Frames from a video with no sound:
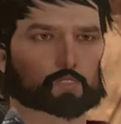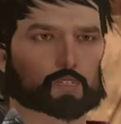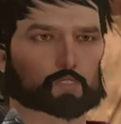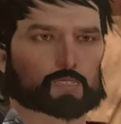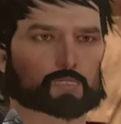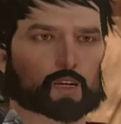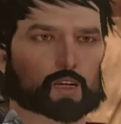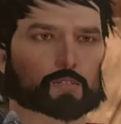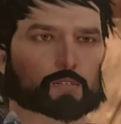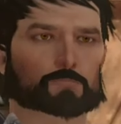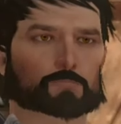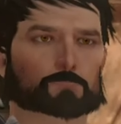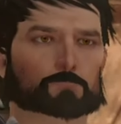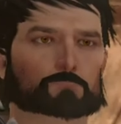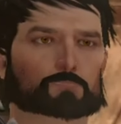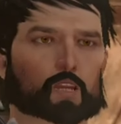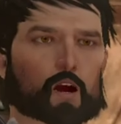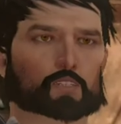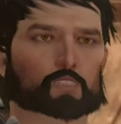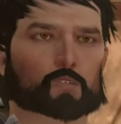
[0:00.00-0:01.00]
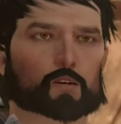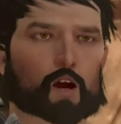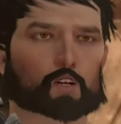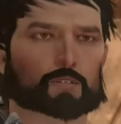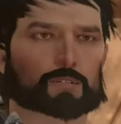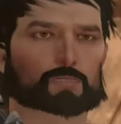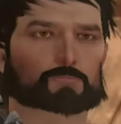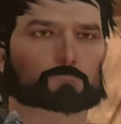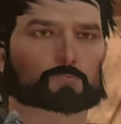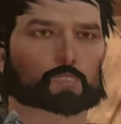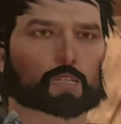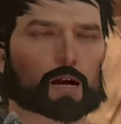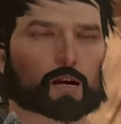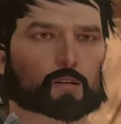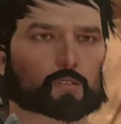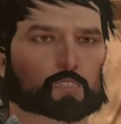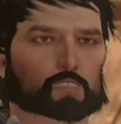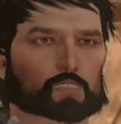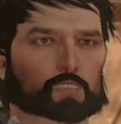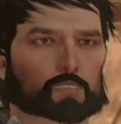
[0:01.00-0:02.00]
What do the Templars know of your
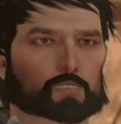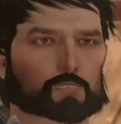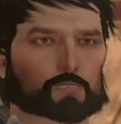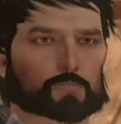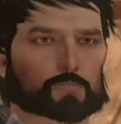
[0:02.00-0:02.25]
plans?